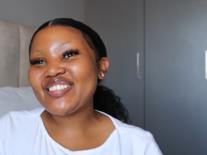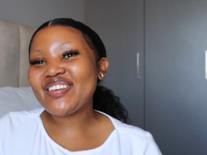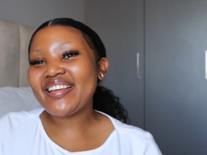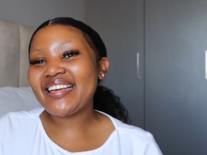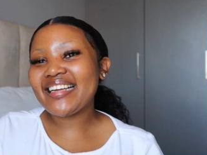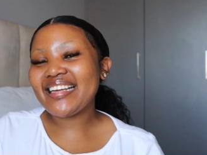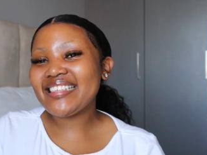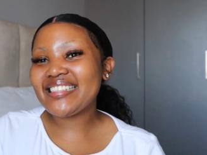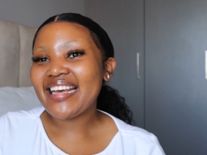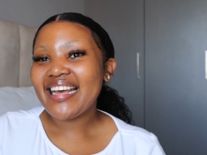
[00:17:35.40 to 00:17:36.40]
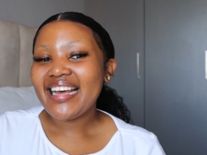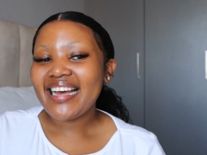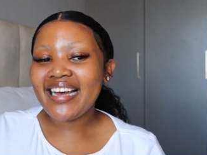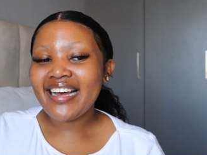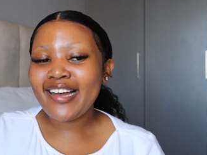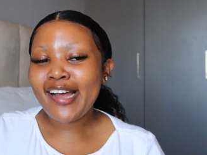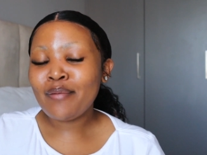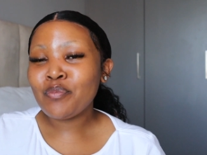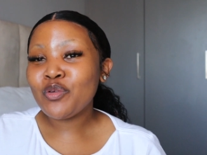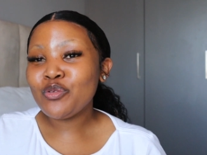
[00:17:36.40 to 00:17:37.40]
yeah, guys,
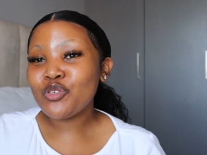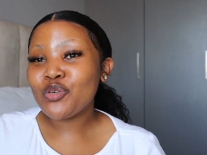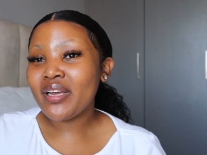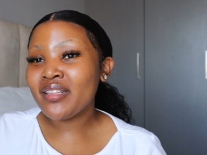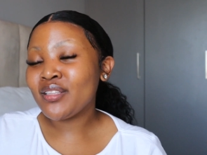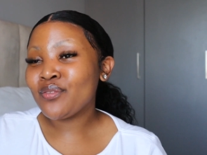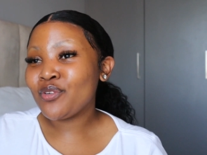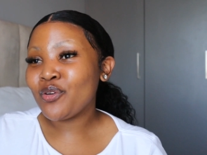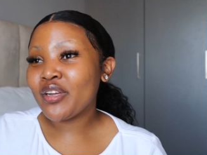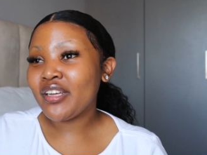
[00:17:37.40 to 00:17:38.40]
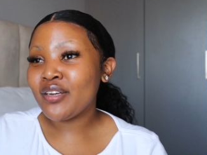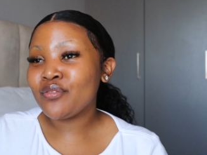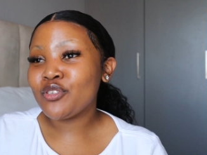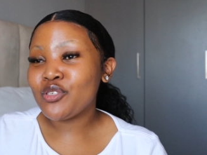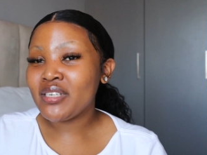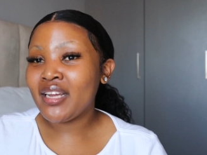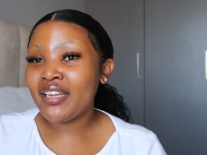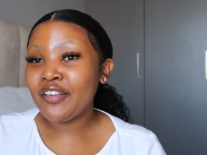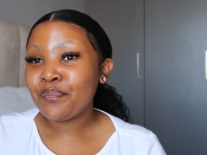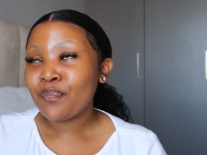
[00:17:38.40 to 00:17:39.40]
I'm going to end the vlog here for
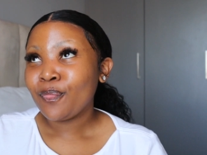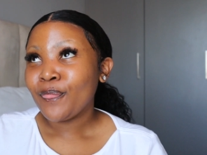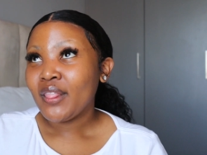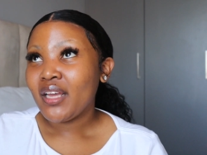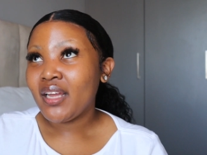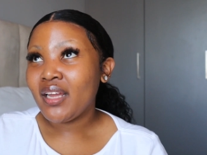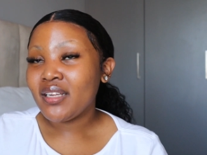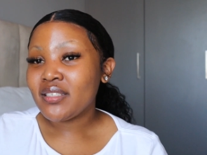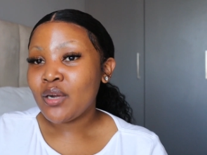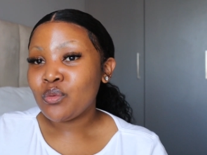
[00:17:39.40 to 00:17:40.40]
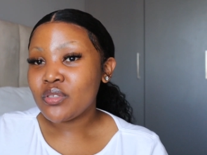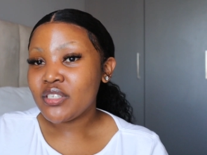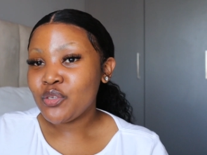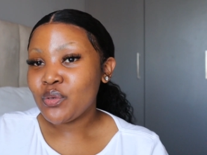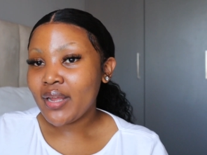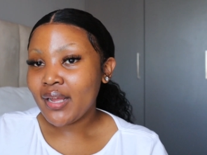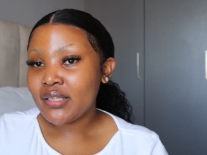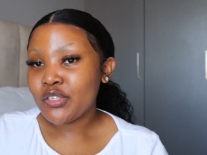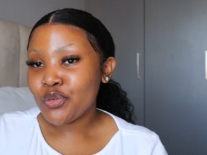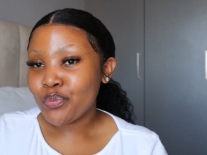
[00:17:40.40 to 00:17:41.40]
today. And I will see you
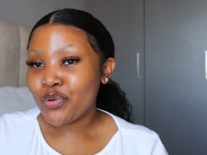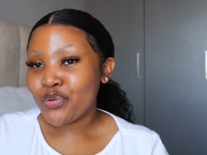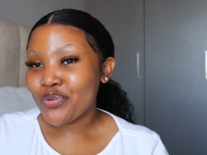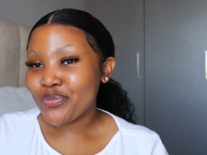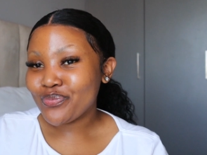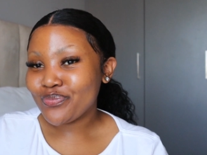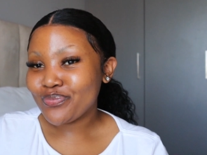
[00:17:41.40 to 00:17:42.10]
guys tomorrow.